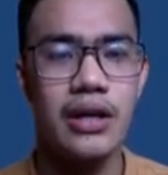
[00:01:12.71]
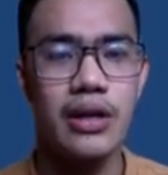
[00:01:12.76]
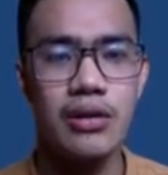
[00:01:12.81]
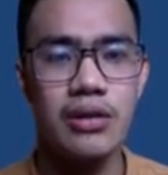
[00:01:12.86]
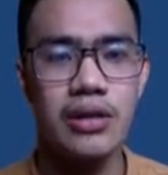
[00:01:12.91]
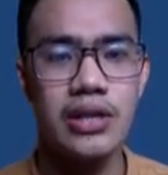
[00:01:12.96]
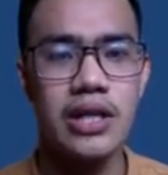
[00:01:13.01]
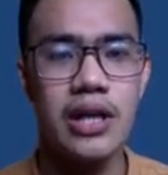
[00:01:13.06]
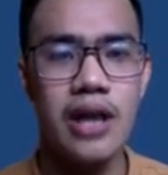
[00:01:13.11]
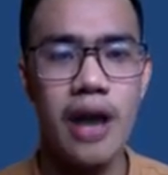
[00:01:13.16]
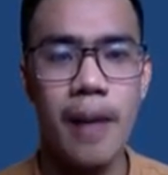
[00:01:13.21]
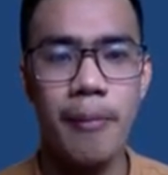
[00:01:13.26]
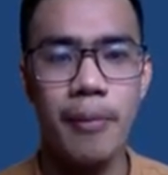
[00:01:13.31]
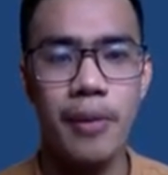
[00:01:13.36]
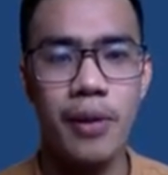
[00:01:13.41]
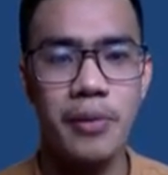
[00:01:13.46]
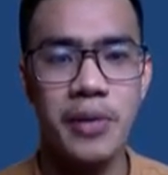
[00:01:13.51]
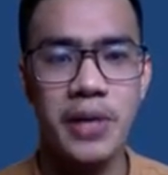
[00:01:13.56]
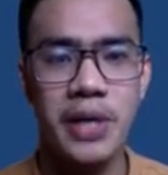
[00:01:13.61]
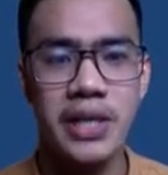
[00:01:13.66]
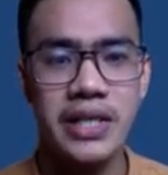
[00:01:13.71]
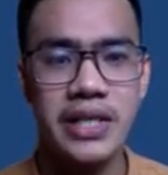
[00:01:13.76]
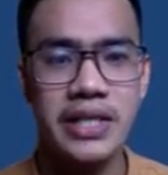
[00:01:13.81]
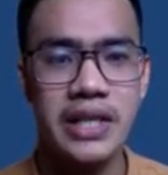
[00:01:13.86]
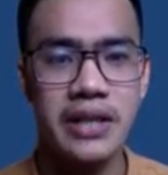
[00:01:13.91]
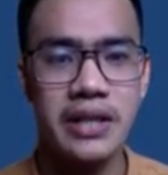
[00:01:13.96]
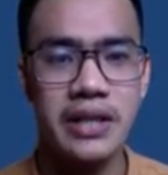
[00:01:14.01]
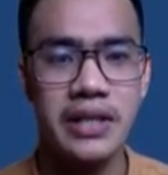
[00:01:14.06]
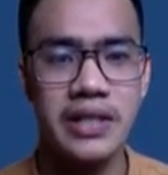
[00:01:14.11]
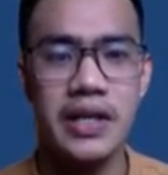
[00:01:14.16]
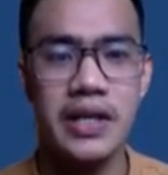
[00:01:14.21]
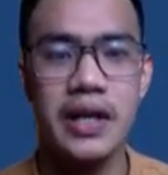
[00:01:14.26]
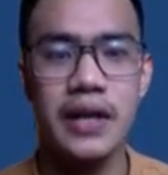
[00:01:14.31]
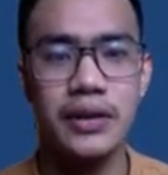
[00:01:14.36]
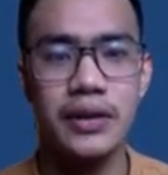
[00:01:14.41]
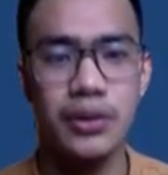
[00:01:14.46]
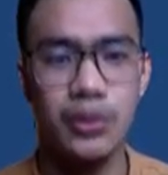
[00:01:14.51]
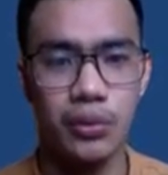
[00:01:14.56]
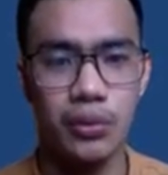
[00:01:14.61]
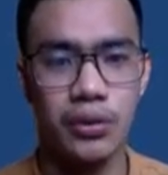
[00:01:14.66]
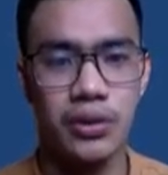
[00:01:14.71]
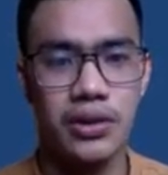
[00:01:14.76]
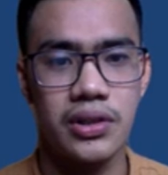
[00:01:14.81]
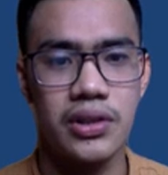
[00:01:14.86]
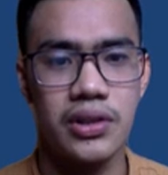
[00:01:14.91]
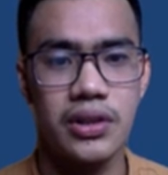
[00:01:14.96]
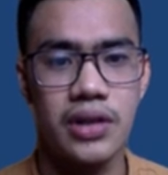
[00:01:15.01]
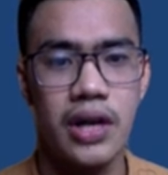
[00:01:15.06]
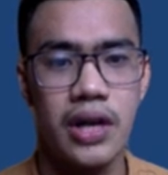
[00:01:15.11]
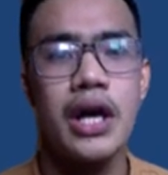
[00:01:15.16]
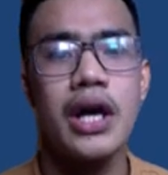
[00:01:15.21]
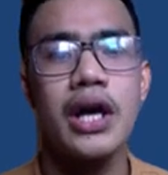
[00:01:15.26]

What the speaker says: using appropriate statistical tools.